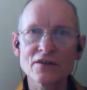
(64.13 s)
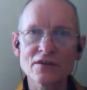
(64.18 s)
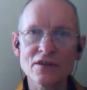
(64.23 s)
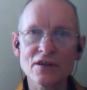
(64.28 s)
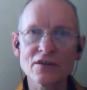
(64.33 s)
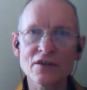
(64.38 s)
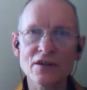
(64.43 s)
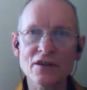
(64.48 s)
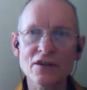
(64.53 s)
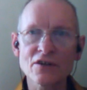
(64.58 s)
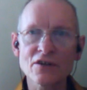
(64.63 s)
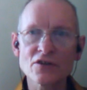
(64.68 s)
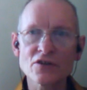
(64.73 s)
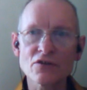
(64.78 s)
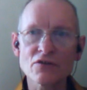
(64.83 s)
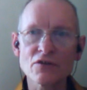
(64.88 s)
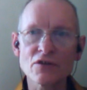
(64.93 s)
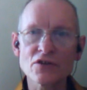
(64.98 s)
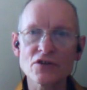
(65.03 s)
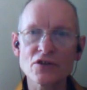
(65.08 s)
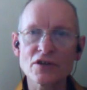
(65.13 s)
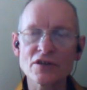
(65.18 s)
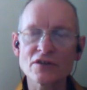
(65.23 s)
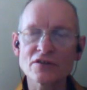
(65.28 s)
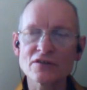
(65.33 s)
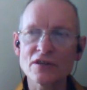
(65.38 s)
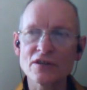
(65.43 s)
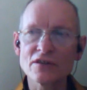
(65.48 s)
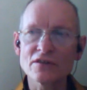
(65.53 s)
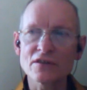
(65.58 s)
Dharma Kosher Retreat
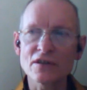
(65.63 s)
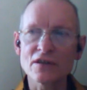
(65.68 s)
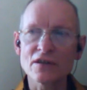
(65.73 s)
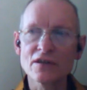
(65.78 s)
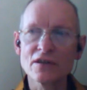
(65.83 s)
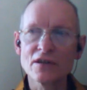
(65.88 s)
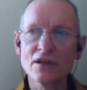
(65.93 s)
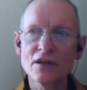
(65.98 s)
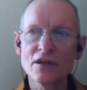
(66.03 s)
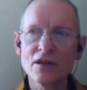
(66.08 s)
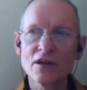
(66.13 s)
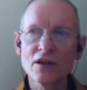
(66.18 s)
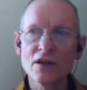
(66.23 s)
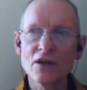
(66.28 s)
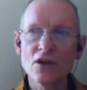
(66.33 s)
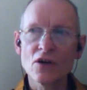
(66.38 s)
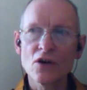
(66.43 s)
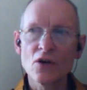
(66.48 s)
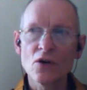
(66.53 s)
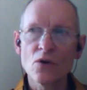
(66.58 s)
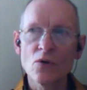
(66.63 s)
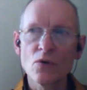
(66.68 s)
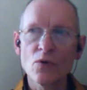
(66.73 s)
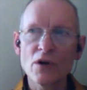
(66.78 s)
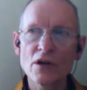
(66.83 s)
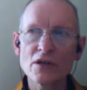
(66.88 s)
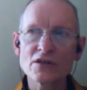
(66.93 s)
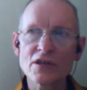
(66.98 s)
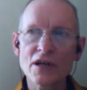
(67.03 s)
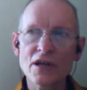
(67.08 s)
Center,
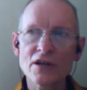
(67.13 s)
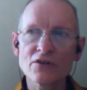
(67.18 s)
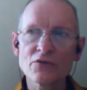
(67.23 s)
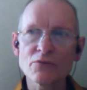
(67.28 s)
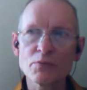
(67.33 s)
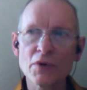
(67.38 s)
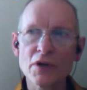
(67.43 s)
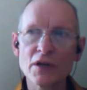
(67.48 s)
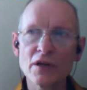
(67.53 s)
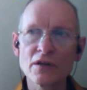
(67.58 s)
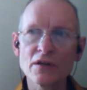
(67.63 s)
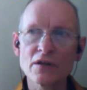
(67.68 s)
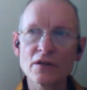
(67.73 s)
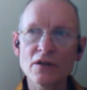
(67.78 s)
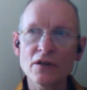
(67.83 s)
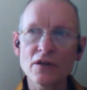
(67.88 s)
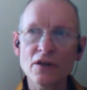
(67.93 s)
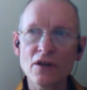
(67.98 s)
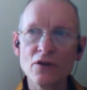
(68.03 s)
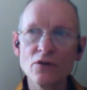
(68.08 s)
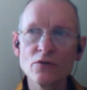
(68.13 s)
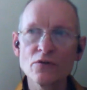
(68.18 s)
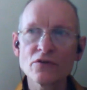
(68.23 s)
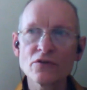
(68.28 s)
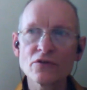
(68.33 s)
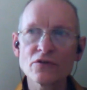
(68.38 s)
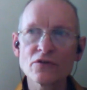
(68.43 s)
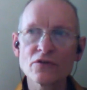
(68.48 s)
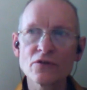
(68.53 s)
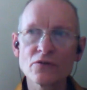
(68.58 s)
which has been
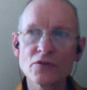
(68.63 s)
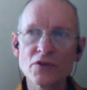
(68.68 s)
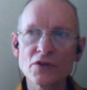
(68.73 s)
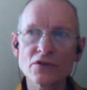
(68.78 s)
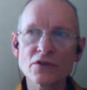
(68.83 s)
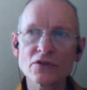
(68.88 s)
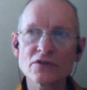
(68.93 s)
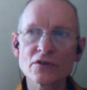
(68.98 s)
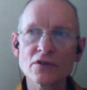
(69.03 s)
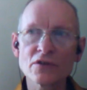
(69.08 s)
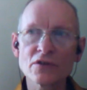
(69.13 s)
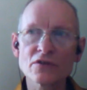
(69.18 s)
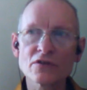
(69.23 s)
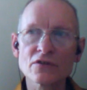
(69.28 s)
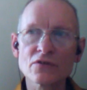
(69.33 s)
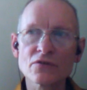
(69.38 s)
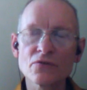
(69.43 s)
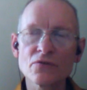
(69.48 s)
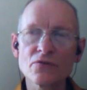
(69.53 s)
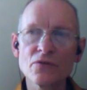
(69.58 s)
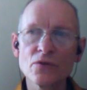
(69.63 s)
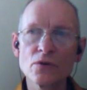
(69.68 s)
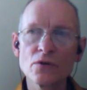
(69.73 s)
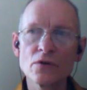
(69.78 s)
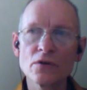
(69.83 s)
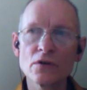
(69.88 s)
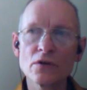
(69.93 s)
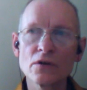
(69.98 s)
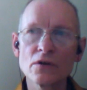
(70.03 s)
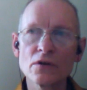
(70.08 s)
closed to visitors
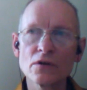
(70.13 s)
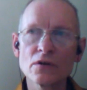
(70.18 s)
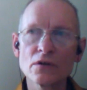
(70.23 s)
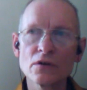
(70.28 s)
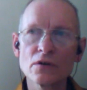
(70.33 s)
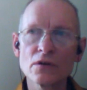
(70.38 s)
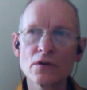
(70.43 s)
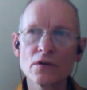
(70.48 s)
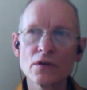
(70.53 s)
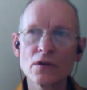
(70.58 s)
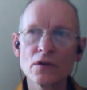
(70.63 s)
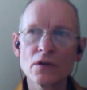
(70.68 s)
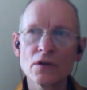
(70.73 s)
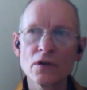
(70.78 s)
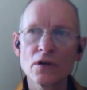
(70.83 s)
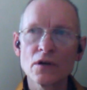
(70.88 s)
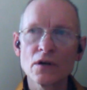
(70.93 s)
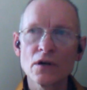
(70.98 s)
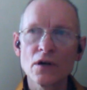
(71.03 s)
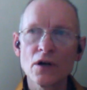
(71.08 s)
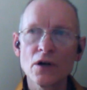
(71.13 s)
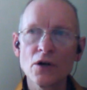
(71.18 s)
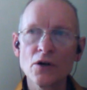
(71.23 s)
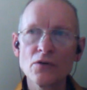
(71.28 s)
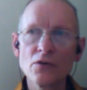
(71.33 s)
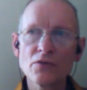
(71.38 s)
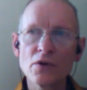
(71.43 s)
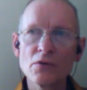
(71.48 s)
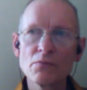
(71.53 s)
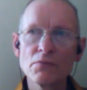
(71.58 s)
for
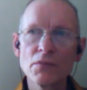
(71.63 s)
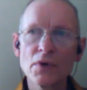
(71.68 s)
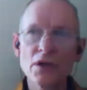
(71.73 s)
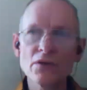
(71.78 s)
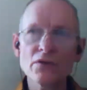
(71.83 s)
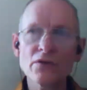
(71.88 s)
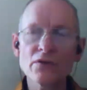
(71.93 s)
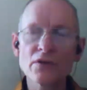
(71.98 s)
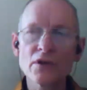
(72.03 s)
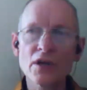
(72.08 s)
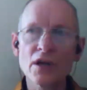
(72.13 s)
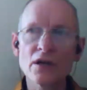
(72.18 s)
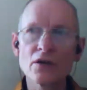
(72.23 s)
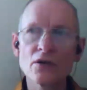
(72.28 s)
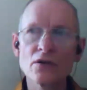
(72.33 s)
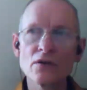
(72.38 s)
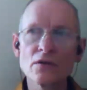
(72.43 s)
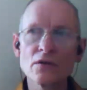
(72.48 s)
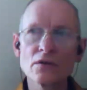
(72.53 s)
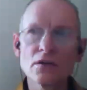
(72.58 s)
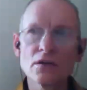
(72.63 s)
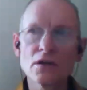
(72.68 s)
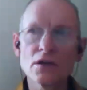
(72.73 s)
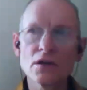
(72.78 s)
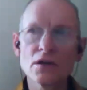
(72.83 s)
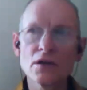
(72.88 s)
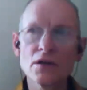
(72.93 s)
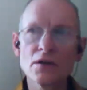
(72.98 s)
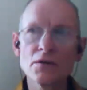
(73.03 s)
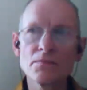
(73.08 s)
over a month now,
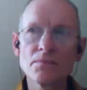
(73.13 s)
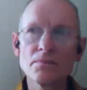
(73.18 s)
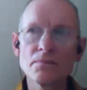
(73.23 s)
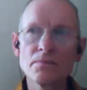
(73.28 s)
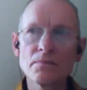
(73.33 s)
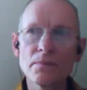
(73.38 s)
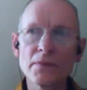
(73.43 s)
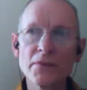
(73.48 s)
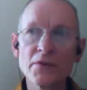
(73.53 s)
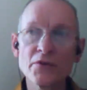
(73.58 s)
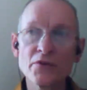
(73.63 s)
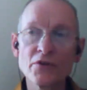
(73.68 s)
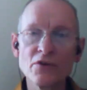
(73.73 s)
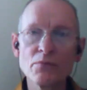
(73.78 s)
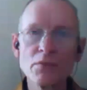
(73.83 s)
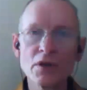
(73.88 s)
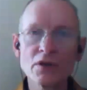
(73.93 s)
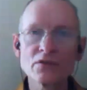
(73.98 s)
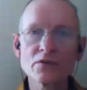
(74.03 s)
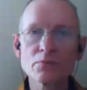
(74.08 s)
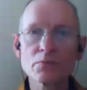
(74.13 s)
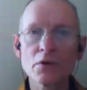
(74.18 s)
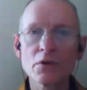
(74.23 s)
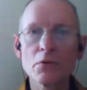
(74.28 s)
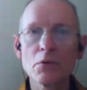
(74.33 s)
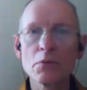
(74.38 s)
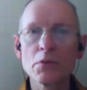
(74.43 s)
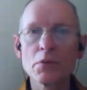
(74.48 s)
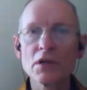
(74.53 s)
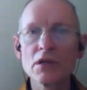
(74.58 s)
2 months
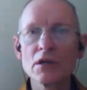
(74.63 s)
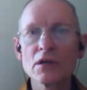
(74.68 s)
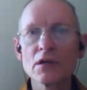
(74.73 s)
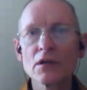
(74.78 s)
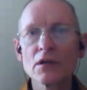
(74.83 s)
probably,